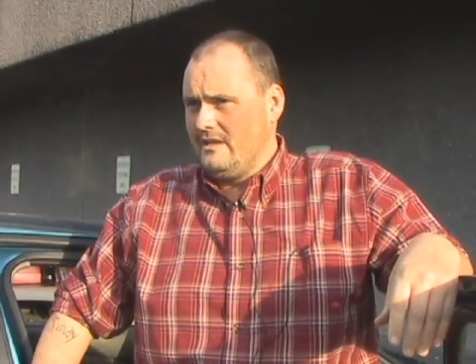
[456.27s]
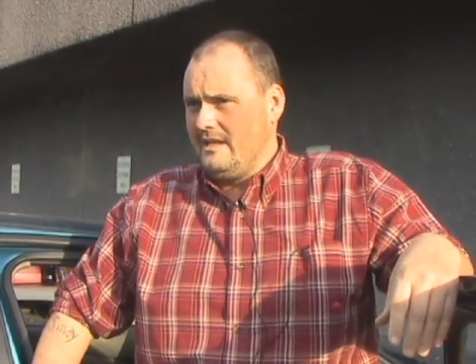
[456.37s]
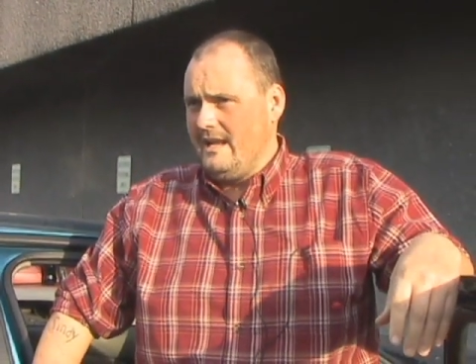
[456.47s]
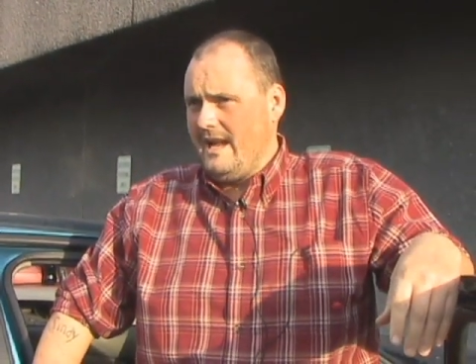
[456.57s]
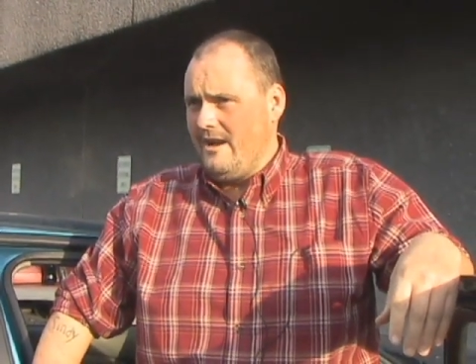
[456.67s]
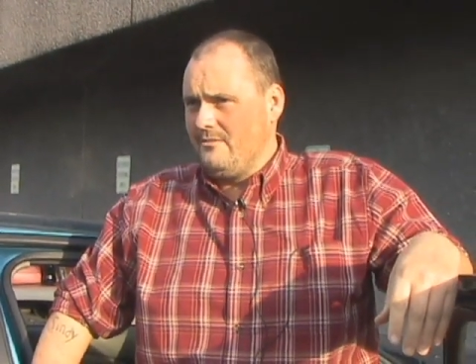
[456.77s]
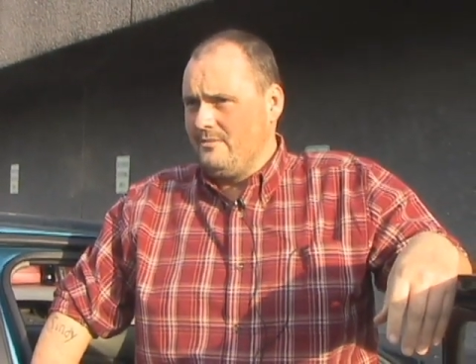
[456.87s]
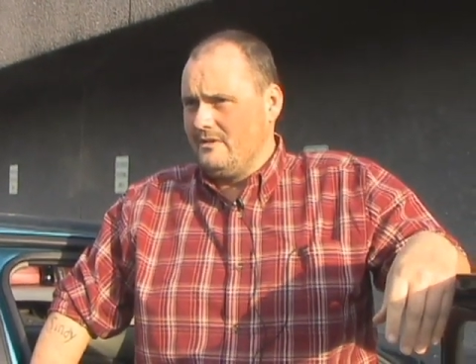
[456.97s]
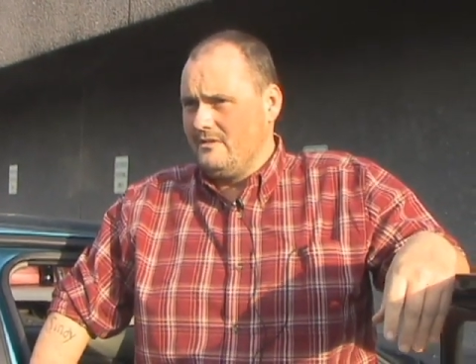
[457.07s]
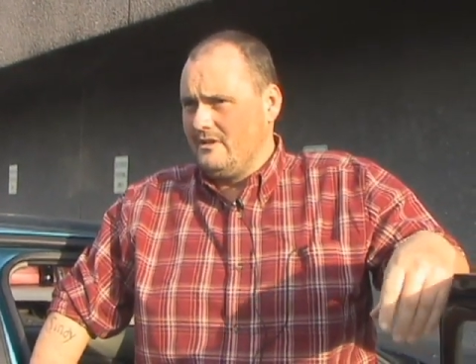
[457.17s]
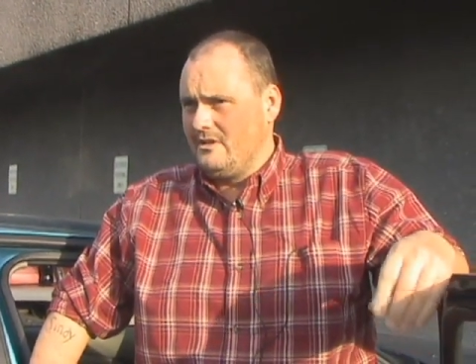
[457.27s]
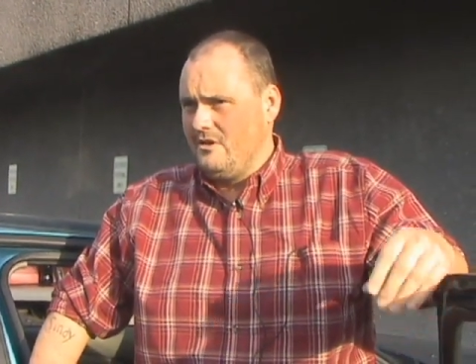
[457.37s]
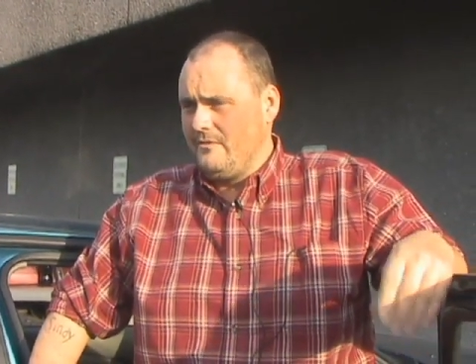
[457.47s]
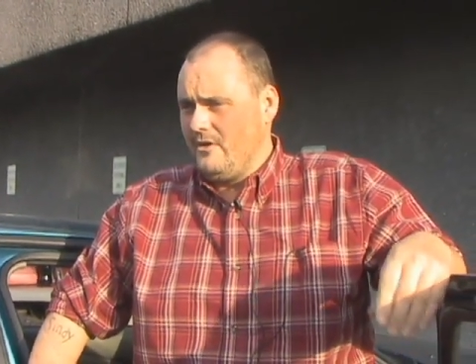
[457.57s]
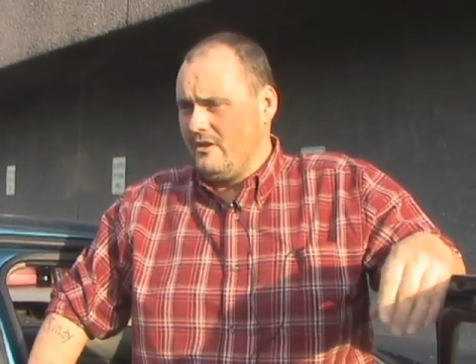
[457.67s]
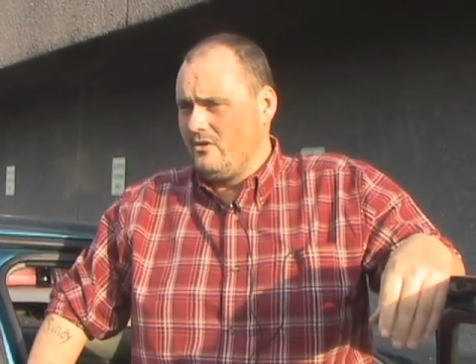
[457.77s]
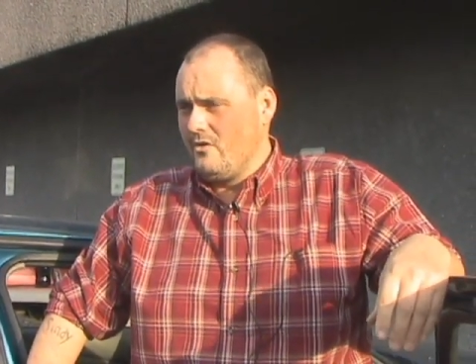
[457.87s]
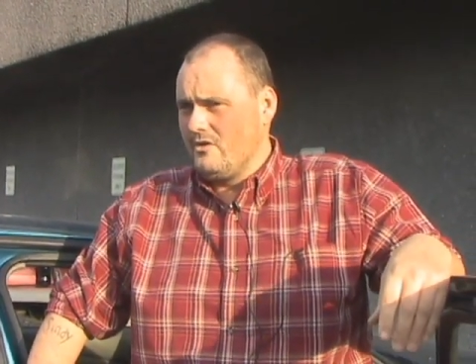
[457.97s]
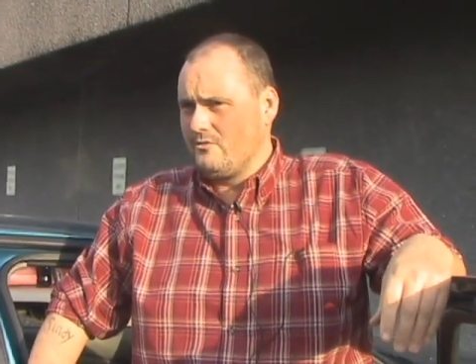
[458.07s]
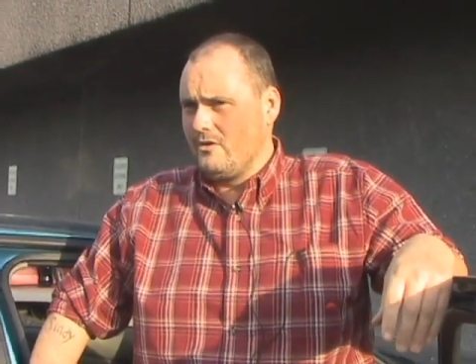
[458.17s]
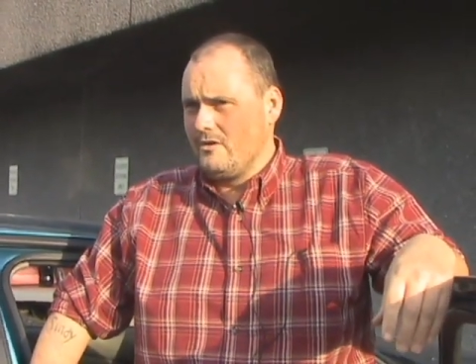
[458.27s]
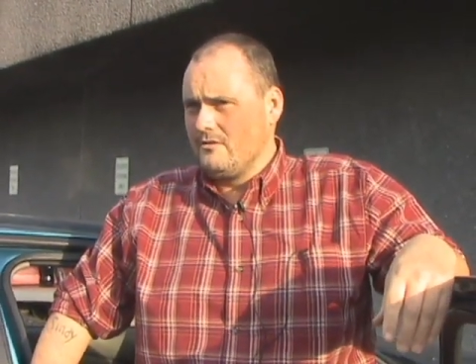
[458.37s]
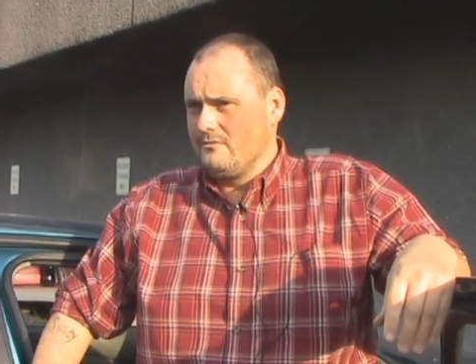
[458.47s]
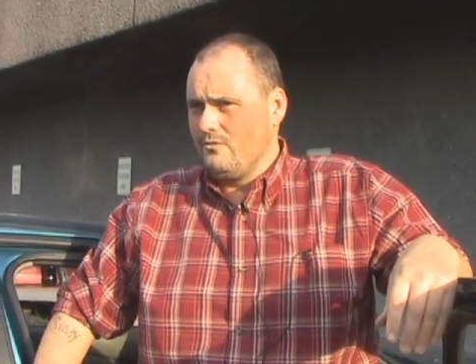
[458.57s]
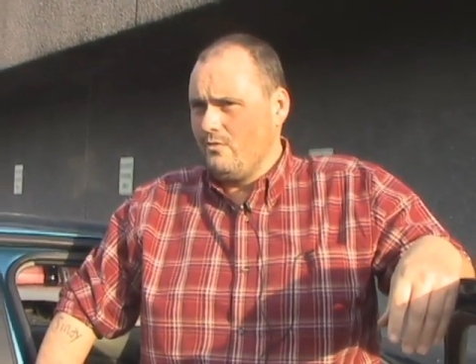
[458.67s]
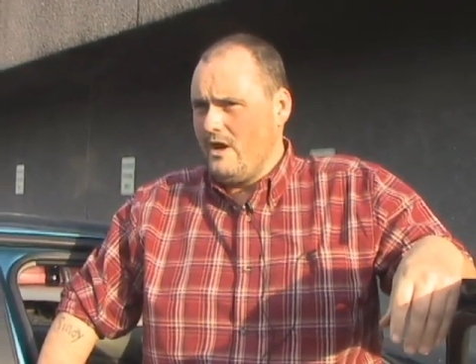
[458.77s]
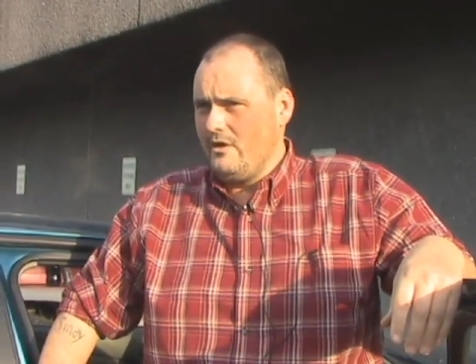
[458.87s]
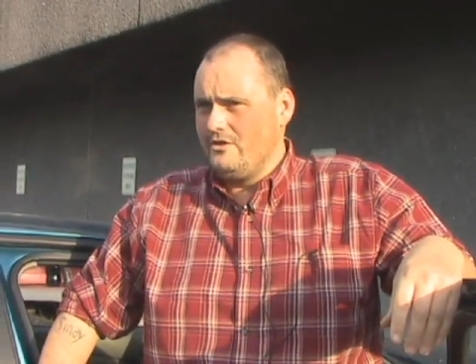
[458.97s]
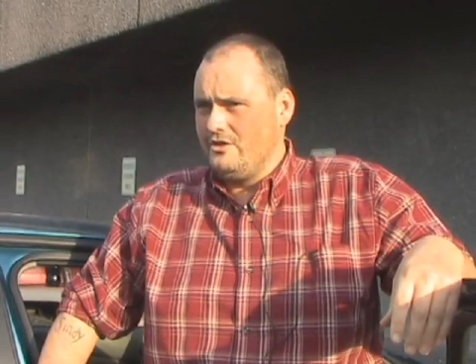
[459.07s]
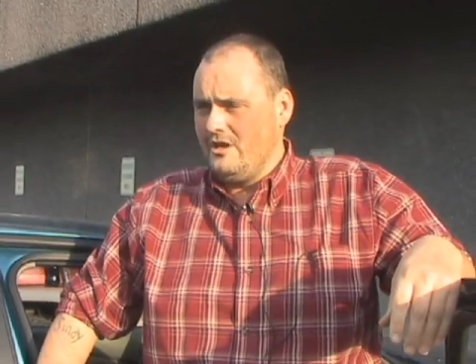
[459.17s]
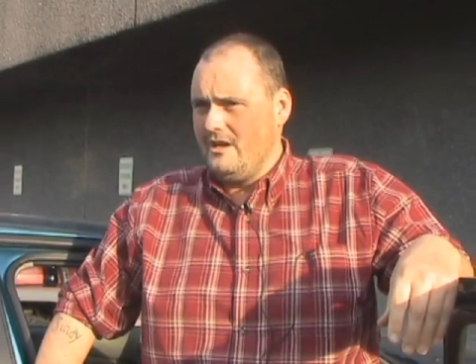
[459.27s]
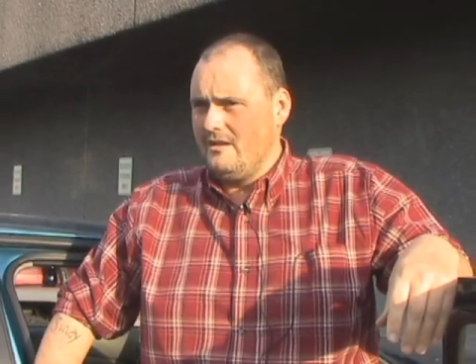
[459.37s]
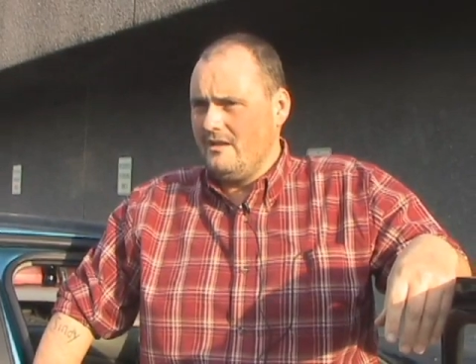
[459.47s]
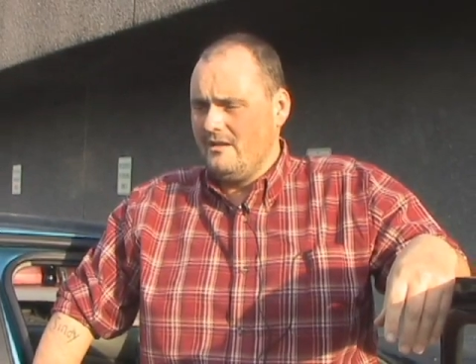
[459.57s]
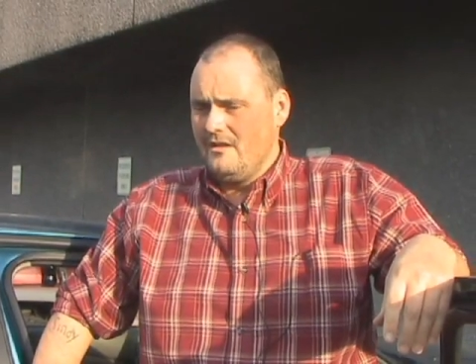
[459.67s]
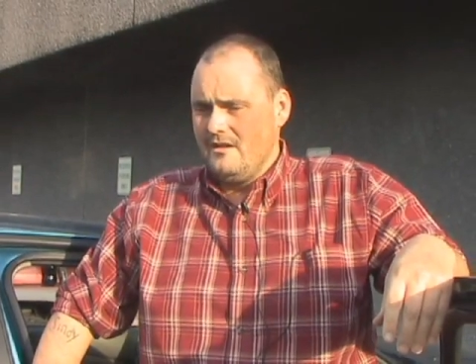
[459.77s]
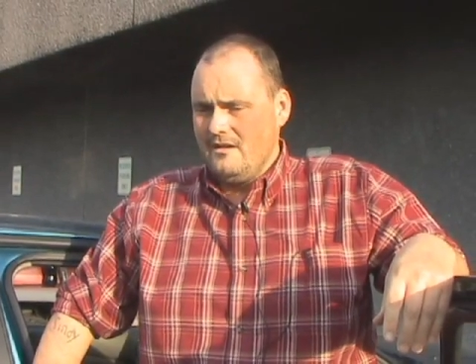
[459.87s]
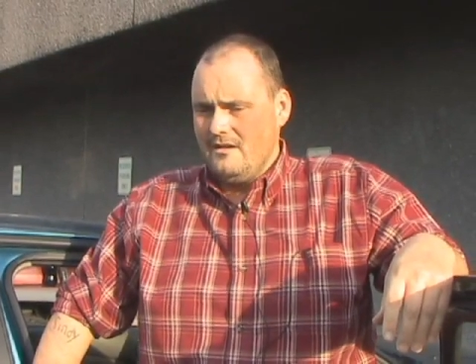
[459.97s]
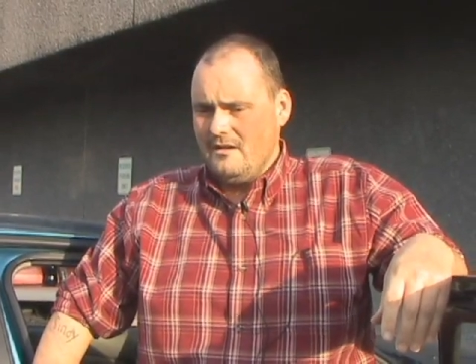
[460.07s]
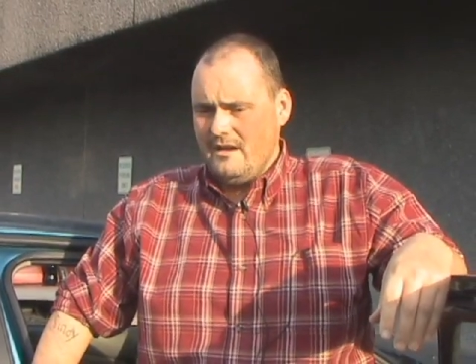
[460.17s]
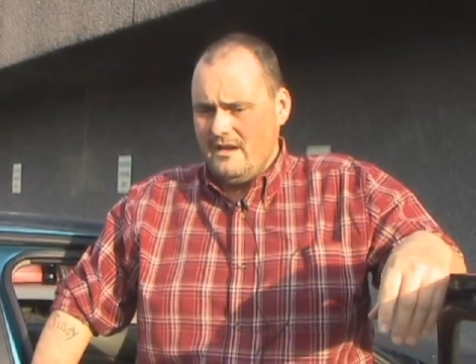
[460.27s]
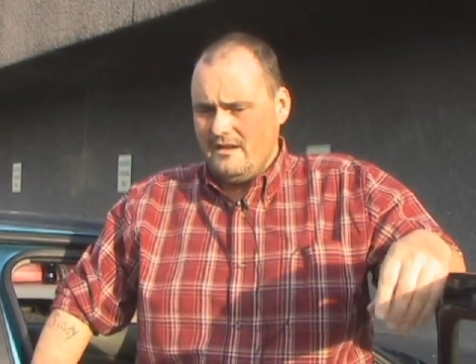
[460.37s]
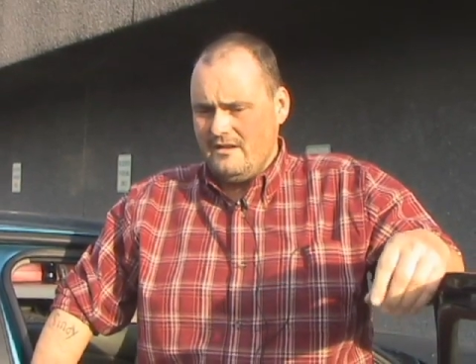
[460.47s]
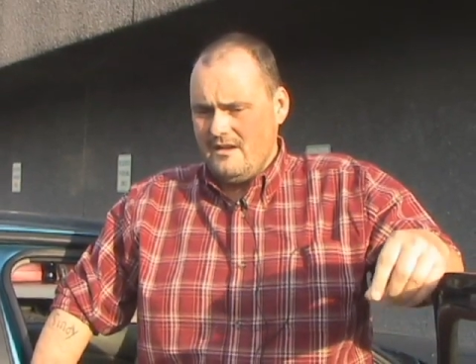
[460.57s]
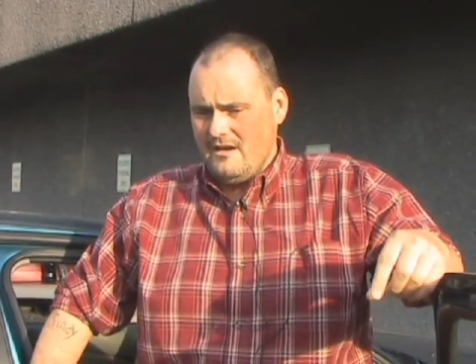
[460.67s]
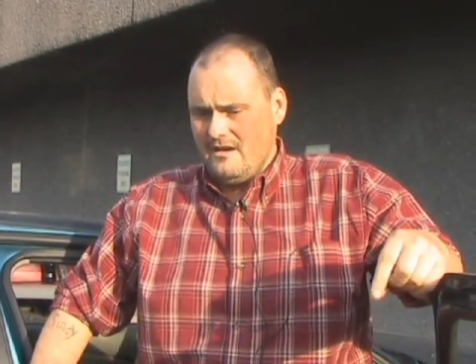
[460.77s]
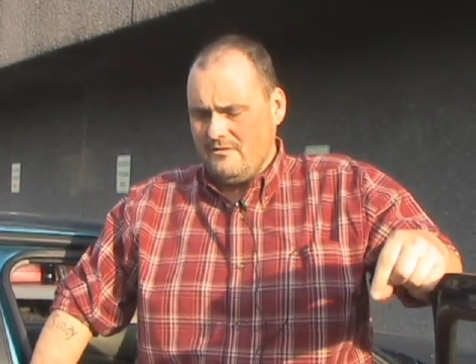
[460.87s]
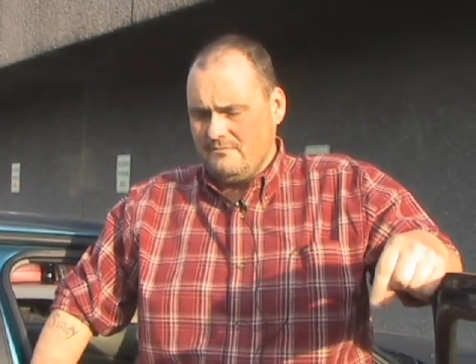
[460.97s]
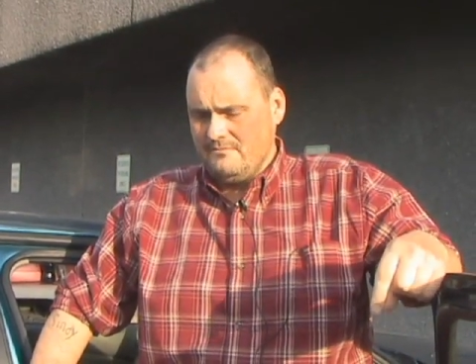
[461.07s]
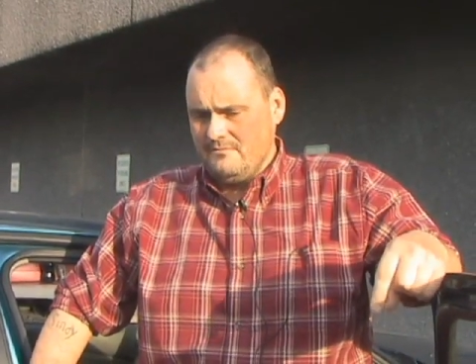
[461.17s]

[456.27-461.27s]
to get out, but the two front doors were welded shut, and um,